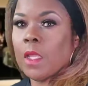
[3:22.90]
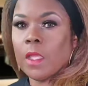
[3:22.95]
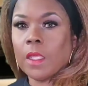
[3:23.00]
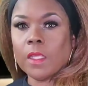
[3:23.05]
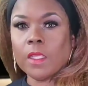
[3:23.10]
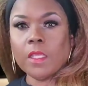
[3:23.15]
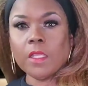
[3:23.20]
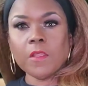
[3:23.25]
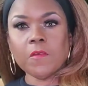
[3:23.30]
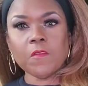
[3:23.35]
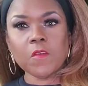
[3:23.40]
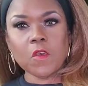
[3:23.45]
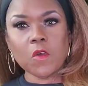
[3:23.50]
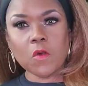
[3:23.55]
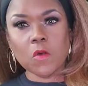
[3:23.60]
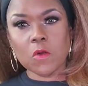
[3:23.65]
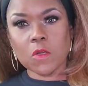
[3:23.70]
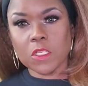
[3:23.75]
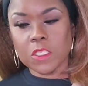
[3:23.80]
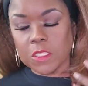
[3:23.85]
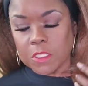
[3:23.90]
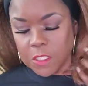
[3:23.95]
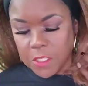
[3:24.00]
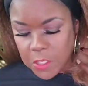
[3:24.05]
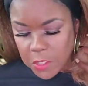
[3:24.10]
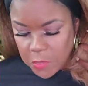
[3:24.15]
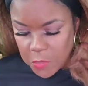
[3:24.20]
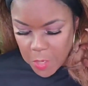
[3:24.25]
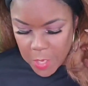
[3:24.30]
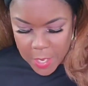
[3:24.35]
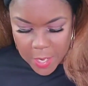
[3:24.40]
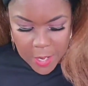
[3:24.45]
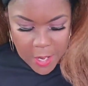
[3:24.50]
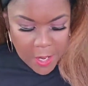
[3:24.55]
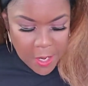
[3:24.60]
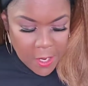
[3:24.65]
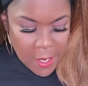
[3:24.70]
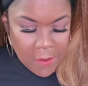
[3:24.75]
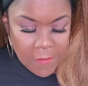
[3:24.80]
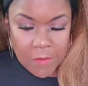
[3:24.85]
And of course, you
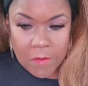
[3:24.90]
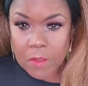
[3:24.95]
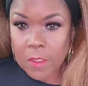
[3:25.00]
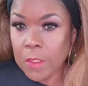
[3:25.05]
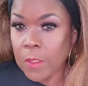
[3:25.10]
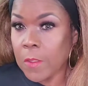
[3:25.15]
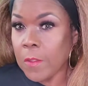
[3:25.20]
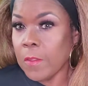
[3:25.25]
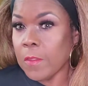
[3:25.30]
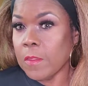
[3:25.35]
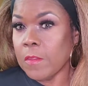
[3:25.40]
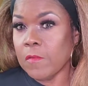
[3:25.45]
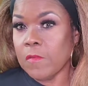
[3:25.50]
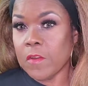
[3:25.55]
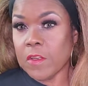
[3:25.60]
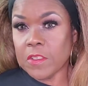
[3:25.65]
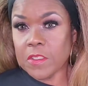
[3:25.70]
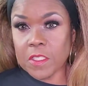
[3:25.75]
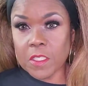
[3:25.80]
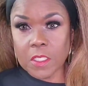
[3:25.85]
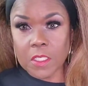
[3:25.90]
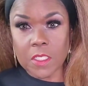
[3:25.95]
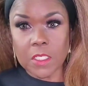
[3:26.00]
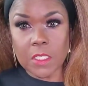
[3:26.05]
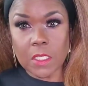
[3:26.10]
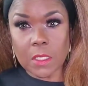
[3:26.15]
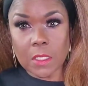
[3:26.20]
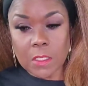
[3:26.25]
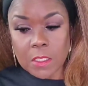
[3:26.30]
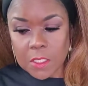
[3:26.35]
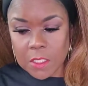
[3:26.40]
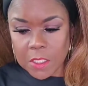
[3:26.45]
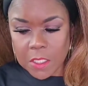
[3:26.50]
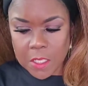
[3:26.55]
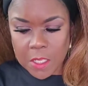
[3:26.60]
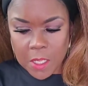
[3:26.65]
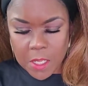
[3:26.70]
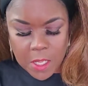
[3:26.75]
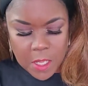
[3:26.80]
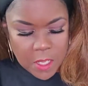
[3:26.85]
have the versatility
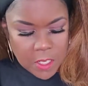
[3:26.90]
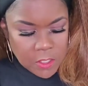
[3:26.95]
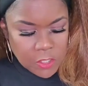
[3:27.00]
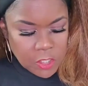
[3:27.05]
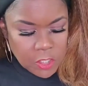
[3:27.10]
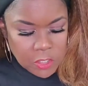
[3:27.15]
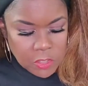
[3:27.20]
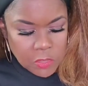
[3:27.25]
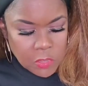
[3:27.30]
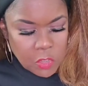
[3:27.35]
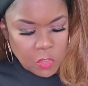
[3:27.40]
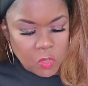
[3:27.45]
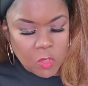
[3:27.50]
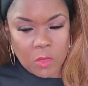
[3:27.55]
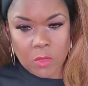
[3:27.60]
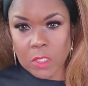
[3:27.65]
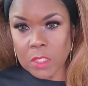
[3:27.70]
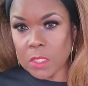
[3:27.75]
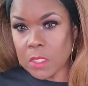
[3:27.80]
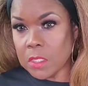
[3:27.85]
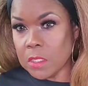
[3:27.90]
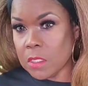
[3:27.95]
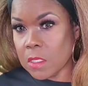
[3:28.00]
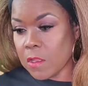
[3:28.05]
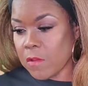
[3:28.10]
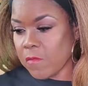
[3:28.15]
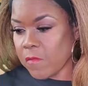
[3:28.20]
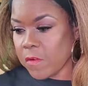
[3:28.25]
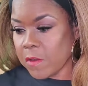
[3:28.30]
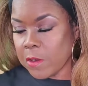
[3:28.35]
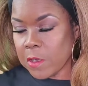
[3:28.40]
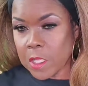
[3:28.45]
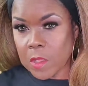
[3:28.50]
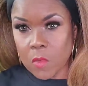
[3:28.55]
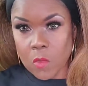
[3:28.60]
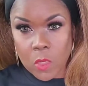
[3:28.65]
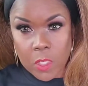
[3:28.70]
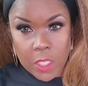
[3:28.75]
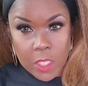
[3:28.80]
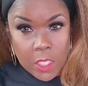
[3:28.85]
as usual with these
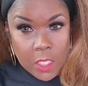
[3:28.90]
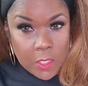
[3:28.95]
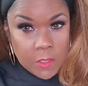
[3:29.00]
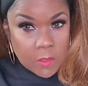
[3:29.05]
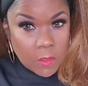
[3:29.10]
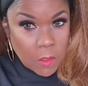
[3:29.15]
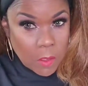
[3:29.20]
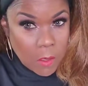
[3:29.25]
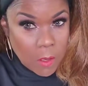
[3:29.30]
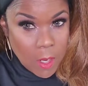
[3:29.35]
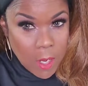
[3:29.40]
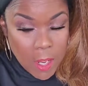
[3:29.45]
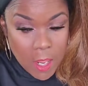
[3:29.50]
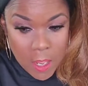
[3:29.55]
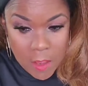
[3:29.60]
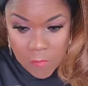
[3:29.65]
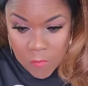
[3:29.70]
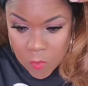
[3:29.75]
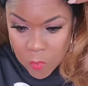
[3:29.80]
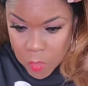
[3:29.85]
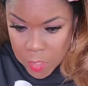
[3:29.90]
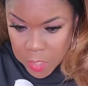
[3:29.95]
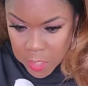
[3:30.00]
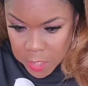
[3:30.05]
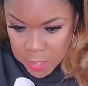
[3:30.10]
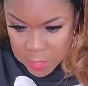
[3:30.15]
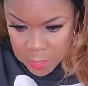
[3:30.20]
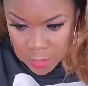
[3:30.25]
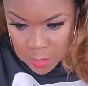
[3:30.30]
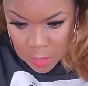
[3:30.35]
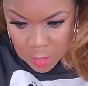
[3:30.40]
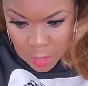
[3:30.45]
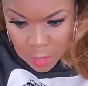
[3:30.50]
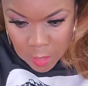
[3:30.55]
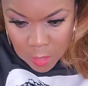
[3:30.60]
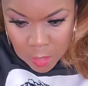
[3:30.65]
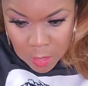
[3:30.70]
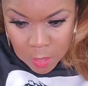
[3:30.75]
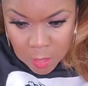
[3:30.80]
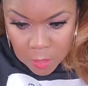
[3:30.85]
Converti wigs or half wigs.
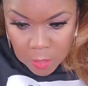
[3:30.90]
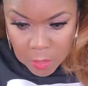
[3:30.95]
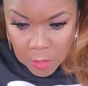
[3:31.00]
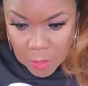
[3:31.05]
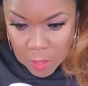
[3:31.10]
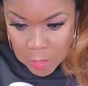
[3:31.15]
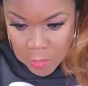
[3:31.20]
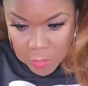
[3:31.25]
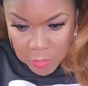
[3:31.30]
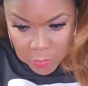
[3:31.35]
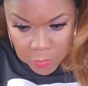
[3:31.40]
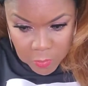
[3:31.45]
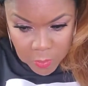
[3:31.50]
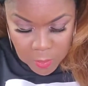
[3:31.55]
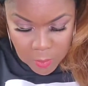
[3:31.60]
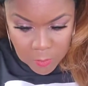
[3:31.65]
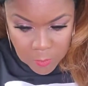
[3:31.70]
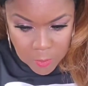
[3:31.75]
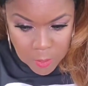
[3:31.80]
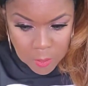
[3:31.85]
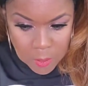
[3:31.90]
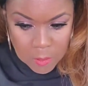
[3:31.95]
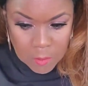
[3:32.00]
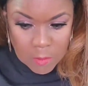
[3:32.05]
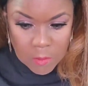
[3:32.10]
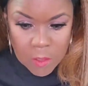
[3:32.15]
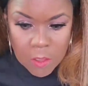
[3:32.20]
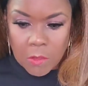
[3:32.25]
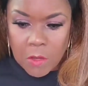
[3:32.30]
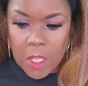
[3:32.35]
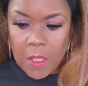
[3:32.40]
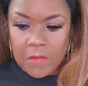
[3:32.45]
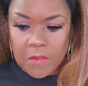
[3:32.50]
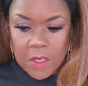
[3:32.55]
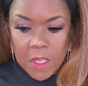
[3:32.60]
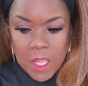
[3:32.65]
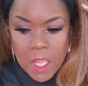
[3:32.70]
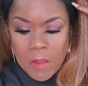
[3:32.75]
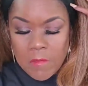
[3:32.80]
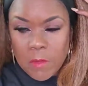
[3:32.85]
You don't have
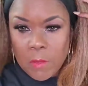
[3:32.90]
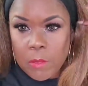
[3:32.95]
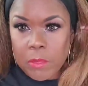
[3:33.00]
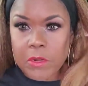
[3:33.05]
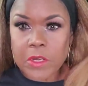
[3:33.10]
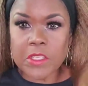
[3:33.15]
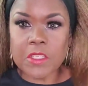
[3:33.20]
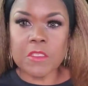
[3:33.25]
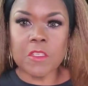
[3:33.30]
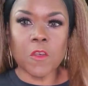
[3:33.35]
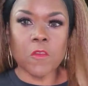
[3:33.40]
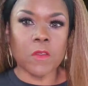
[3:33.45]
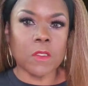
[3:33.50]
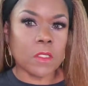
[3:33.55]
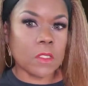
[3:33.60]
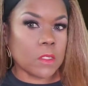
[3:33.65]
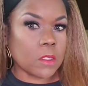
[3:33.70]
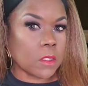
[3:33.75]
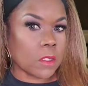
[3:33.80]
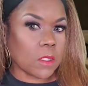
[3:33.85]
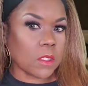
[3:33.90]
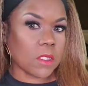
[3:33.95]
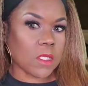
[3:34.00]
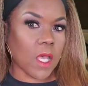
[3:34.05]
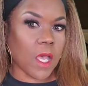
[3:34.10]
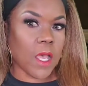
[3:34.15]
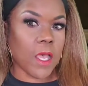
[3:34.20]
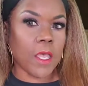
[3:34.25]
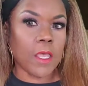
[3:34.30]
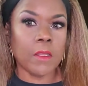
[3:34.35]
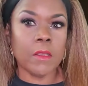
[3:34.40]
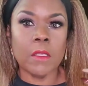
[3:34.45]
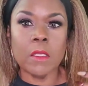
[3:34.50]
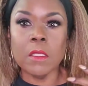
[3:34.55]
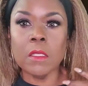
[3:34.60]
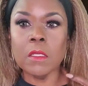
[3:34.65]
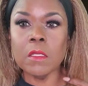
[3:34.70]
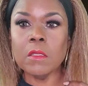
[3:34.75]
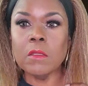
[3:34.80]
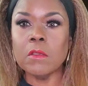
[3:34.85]
to have it brushed over to the side.
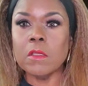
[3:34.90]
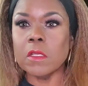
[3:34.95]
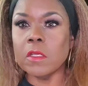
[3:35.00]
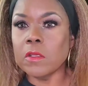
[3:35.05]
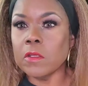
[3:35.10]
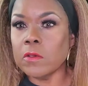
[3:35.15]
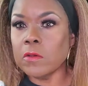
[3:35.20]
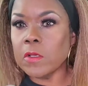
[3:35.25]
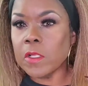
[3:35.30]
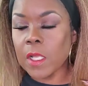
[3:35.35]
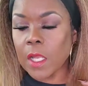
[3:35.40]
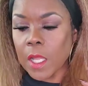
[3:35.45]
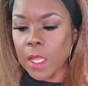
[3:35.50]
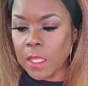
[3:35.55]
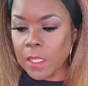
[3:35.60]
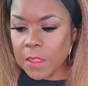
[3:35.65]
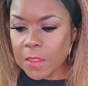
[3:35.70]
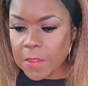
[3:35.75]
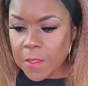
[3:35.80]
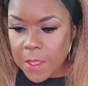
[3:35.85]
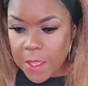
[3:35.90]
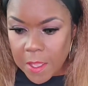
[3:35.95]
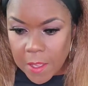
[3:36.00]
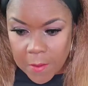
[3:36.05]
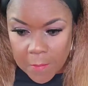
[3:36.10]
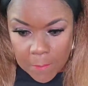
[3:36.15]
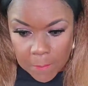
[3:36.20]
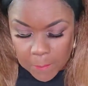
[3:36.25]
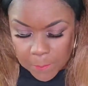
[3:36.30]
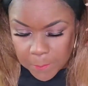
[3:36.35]
You can do it like that.